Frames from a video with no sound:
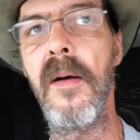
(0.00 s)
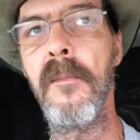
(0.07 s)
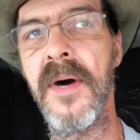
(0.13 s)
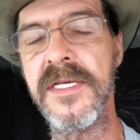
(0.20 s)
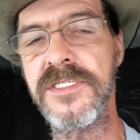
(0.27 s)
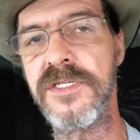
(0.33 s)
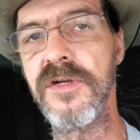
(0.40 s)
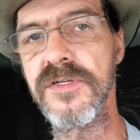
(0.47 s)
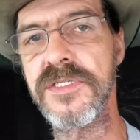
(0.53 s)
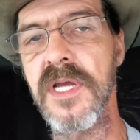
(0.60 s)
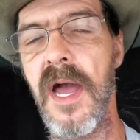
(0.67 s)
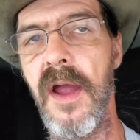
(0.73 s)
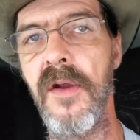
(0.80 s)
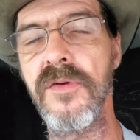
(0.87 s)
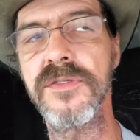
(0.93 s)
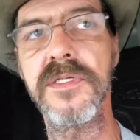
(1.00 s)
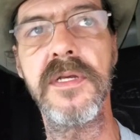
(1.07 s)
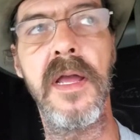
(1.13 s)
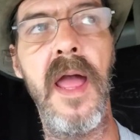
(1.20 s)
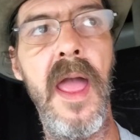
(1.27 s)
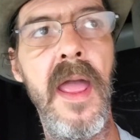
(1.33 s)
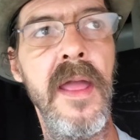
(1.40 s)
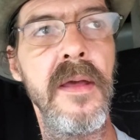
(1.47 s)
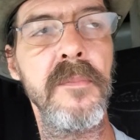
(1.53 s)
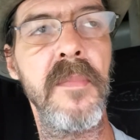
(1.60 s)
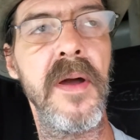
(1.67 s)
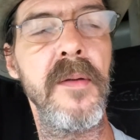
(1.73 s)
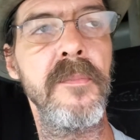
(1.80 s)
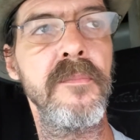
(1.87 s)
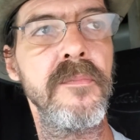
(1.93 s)
my steer tires and
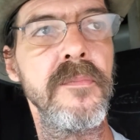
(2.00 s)
my